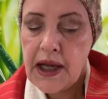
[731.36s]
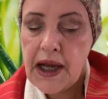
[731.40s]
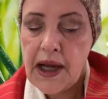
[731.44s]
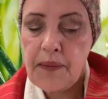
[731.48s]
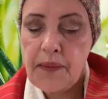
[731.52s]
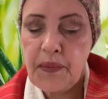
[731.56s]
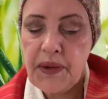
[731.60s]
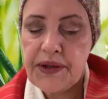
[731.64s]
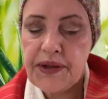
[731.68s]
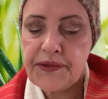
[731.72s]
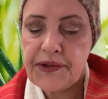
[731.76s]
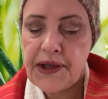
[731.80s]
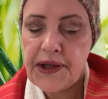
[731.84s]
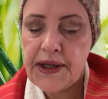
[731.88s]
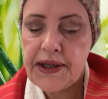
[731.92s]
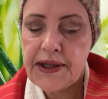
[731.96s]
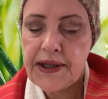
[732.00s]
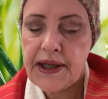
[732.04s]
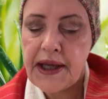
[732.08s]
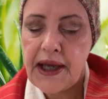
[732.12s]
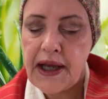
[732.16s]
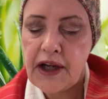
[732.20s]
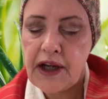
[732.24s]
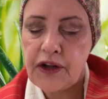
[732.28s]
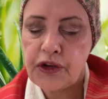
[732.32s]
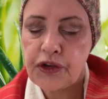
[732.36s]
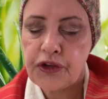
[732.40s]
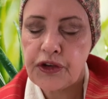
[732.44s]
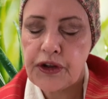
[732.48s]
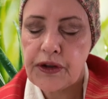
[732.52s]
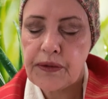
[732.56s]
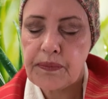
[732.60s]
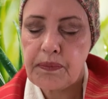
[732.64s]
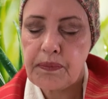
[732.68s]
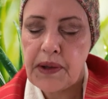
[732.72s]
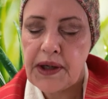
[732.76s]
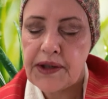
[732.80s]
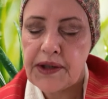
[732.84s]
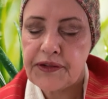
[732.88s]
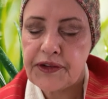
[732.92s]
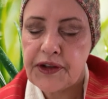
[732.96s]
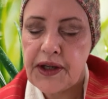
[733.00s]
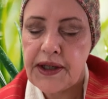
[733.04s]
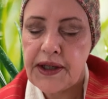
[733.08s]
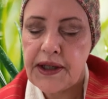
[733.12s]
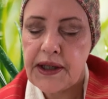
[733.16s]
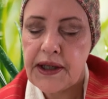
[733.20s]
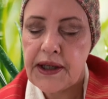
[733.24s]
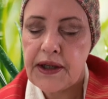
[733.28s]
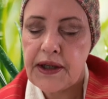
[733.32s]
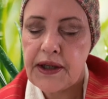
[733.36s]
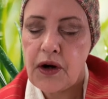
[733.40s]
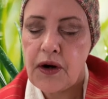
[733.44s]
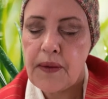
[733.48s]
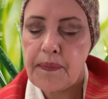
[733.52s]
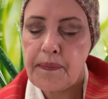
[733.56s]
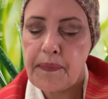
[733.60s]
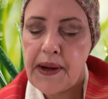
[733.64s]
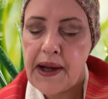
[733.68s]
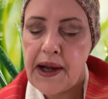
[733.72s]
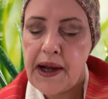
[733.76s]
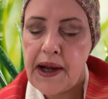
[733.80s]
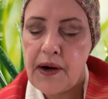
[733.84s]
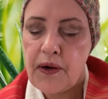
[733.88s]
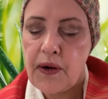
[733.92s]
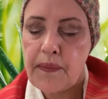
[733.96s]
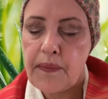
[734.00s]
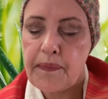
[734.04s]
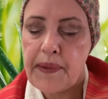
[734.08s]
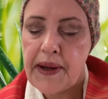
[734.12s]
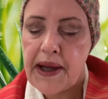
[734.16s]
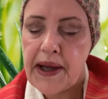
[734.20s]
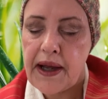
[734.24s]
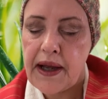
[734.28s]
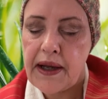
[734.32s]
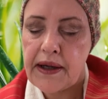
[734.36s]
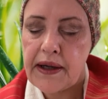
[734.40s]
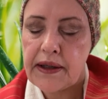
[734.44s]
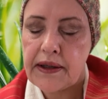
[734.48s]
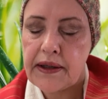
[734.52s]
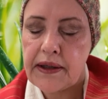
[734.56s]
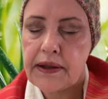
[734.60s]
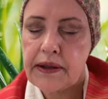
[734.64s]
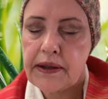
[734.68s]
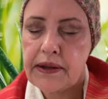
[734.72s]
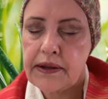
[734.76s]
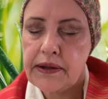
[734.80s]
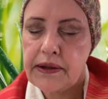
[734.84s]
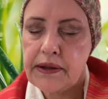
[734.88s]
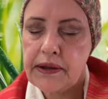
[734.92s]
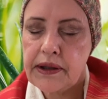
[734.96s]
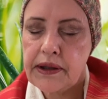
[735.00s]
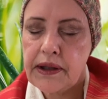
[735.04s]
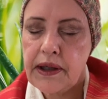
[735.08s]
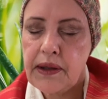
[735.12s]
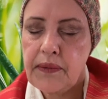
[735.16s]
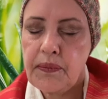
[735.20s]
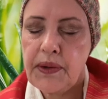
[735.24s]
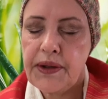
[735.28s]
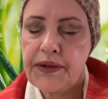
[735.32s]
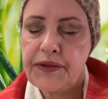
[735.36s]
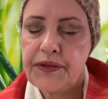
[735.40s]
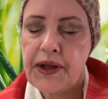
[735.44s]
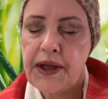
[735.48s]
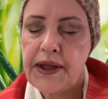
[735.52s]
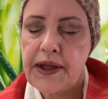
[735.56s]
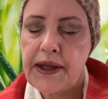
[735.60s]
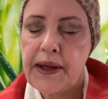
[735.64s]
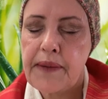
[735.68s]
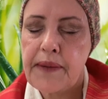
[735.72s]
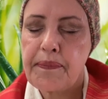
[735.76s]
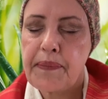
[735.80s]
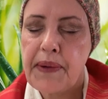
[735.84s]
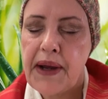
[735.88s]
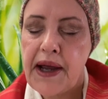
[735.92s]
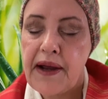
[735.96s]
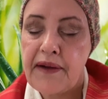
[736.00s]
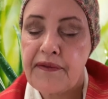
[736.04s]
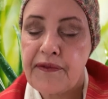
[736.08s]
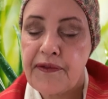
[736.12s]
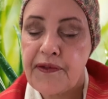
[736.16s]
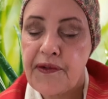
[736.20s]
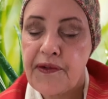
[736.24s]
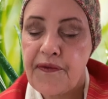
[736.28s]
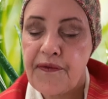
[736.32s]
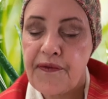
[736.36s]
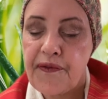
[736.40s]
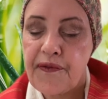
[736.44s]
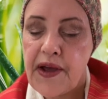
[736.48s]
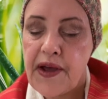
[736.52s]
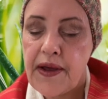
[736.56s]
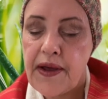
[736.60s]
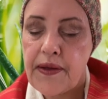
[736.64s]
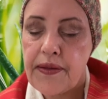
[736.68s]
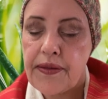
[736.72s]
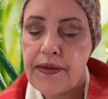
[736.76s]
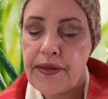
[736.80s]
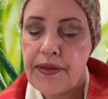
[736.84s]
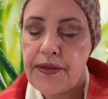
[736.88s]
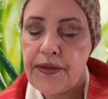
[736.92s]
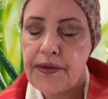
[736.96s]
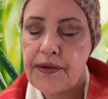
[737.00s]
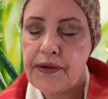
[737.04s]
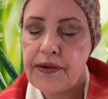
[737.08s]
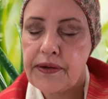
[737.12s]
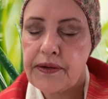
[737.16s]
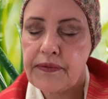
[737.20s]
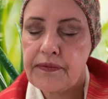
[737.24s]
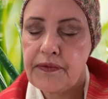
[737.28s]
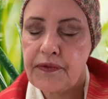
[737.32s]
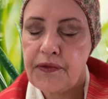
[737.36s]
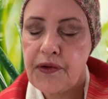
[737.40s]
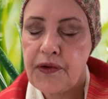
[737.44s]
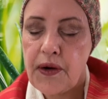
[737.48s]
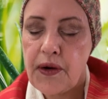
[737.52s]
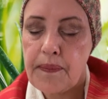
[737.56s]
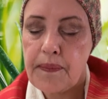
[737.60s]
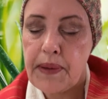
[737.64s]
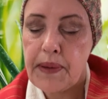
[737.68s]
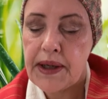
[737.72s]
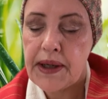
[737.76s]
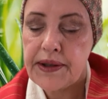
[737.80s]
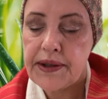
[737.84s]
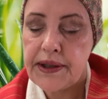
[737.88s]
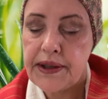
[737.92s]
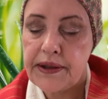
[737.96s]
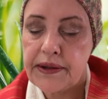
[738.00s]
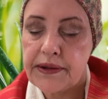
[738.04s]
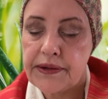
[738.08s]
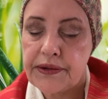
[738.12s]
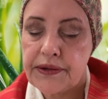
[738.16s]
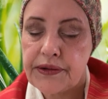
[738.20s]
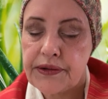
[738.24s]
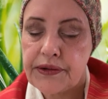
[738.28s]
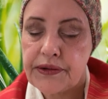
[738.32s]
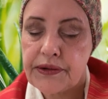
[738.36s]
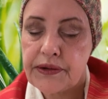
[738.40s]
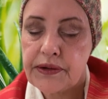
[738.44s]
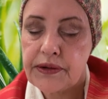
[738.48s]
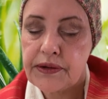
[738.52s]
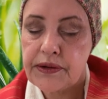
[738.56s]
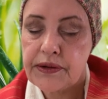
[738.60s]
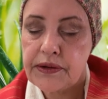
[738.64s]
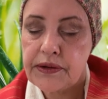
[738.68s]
And we take action by taking our power back. And we take it back for faith, for abundance.